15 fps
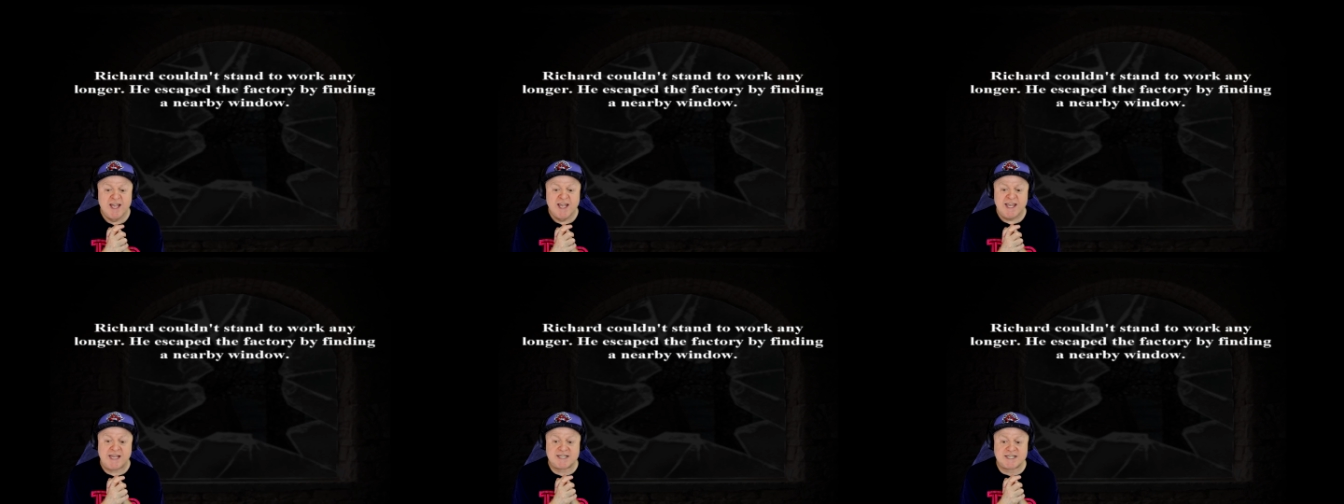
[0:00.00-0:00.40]

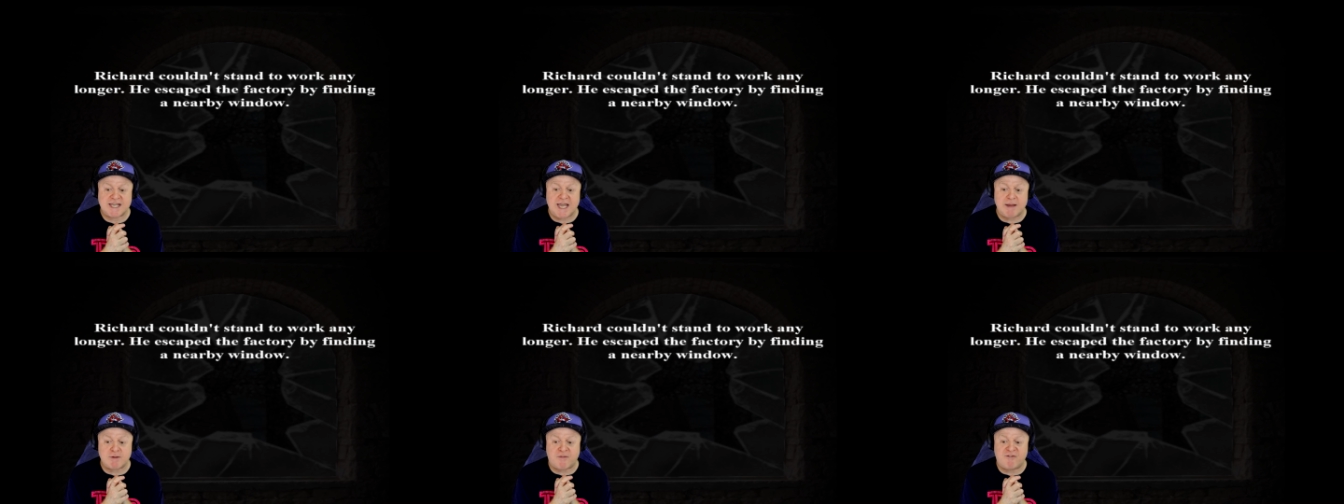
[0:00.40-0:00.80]
He
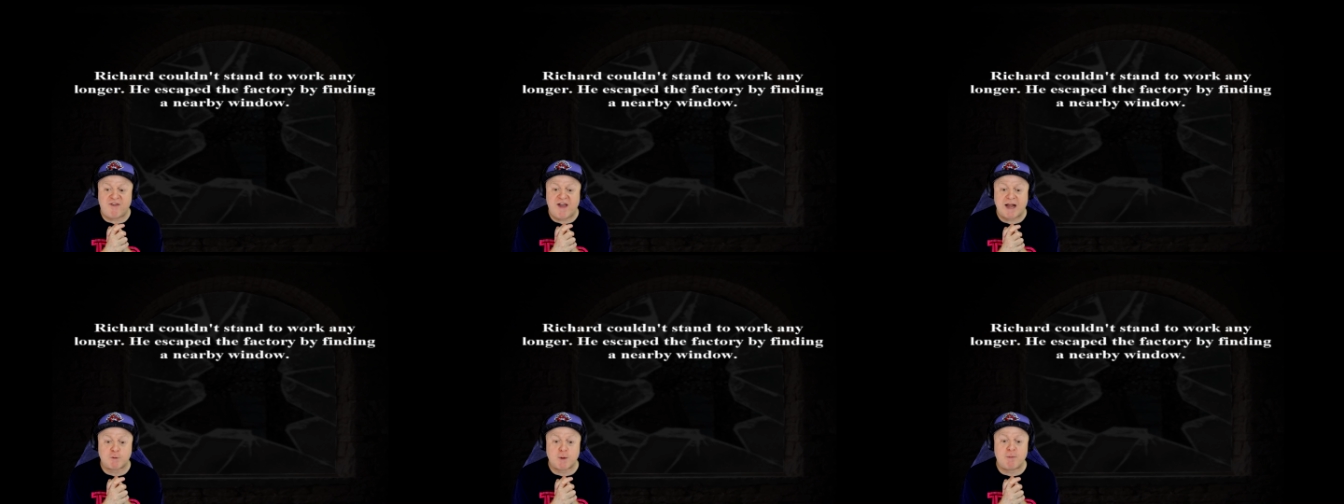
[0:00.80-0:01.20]
escaped the
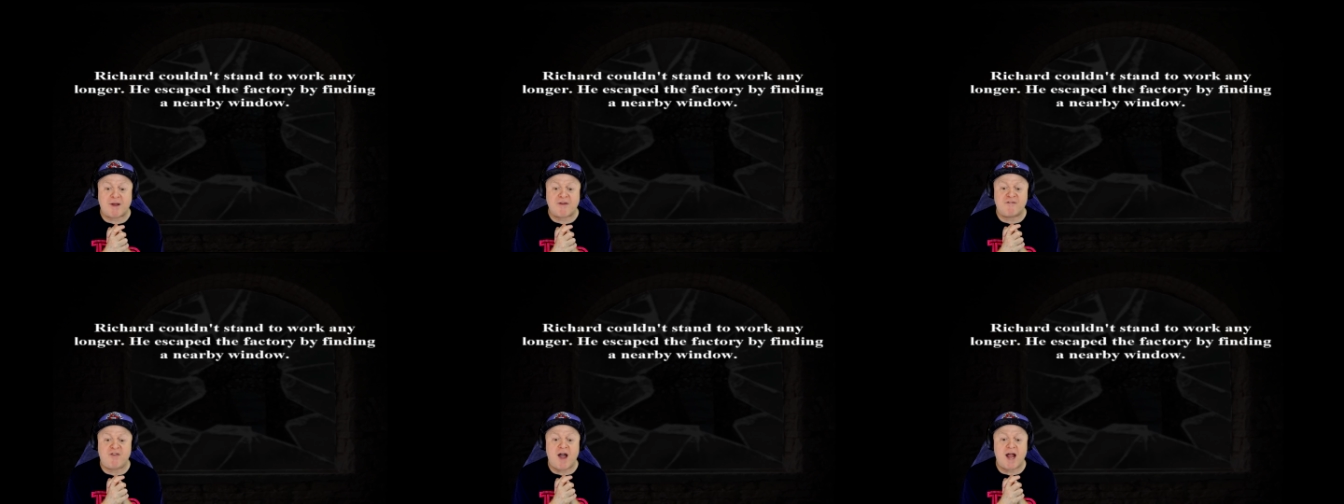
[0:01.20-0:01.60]
factory
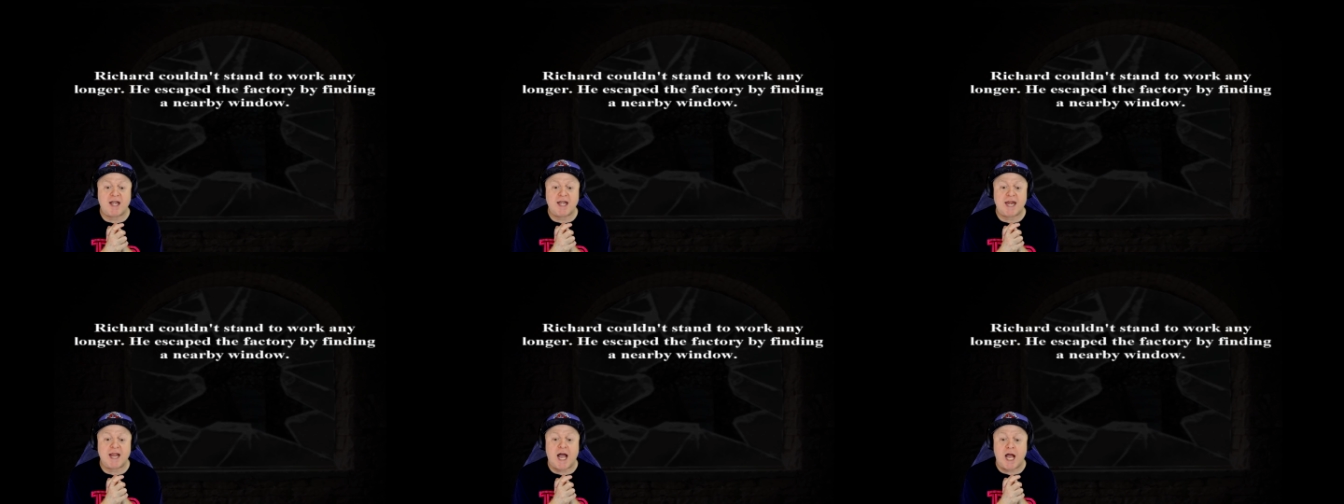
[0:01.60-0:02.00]
by
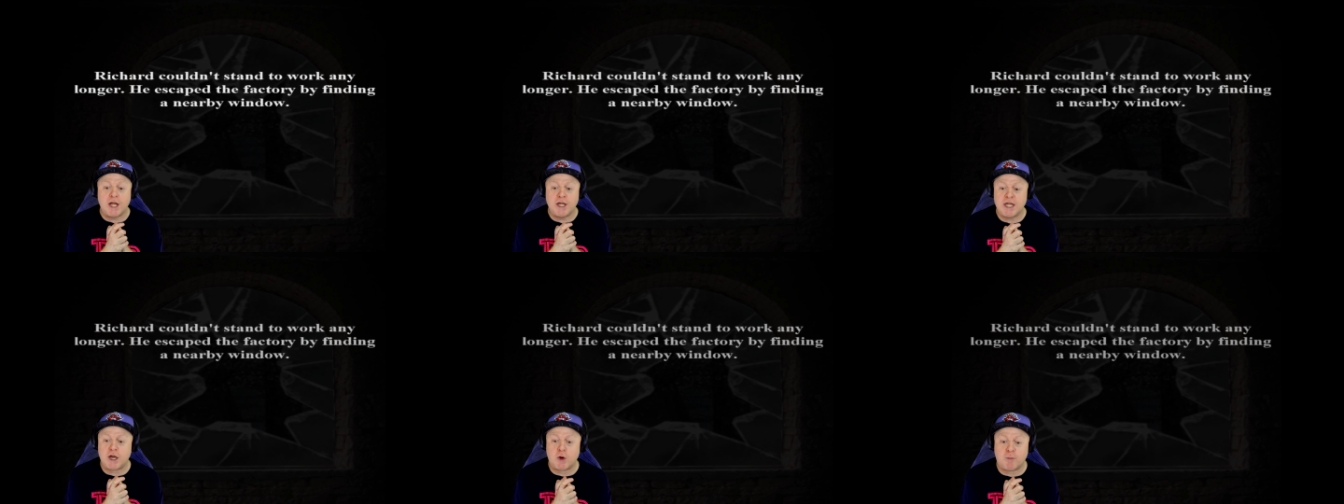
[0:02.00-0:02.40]
finding a
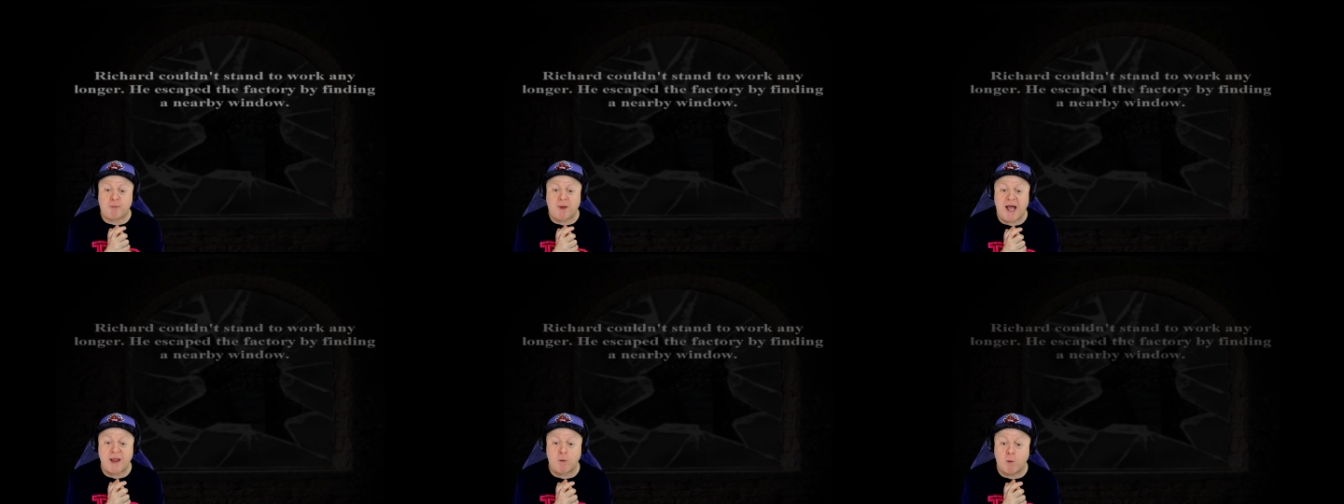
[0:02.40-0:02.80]

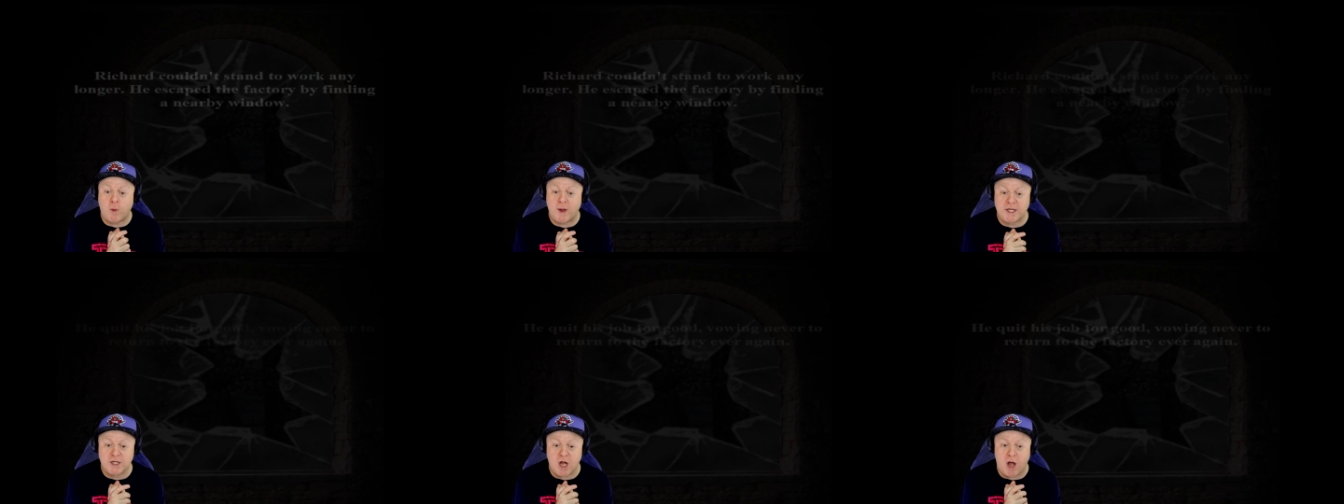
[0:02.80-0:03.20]
nearby
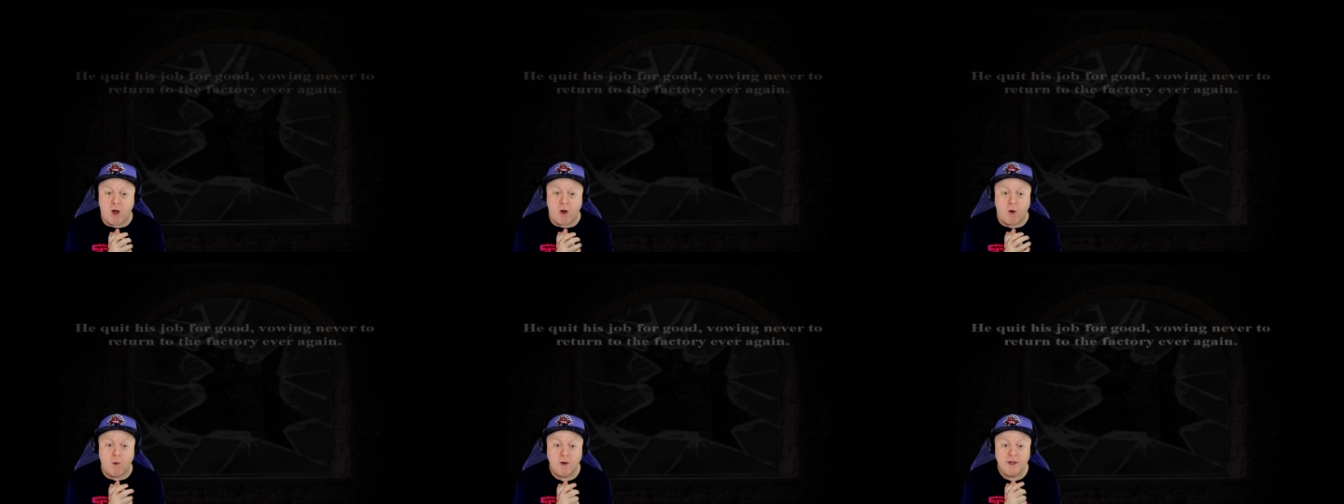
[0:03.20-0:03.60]

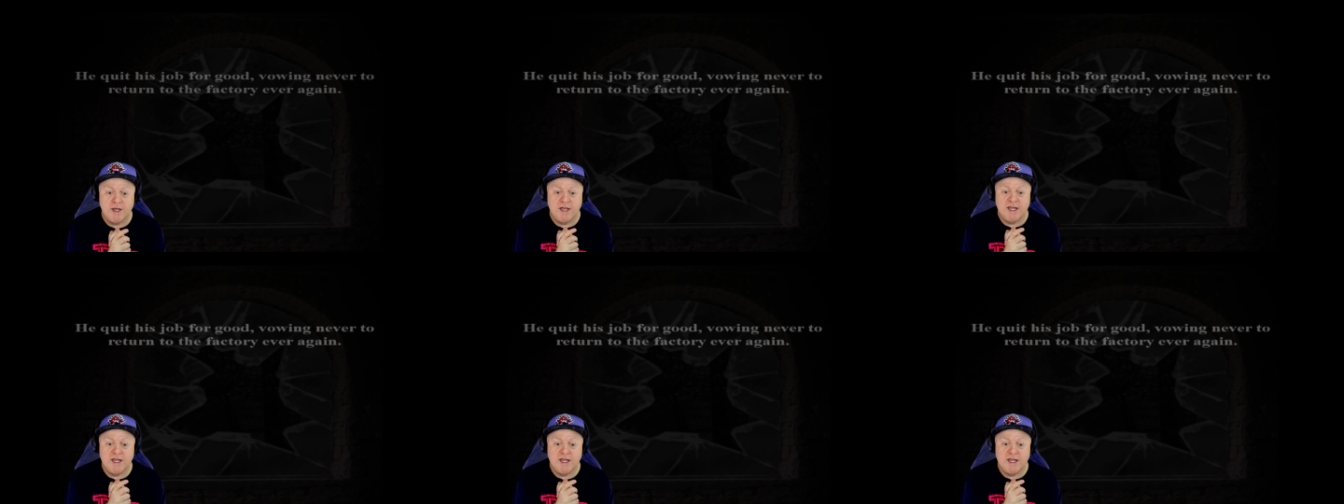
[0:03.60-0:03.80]
window.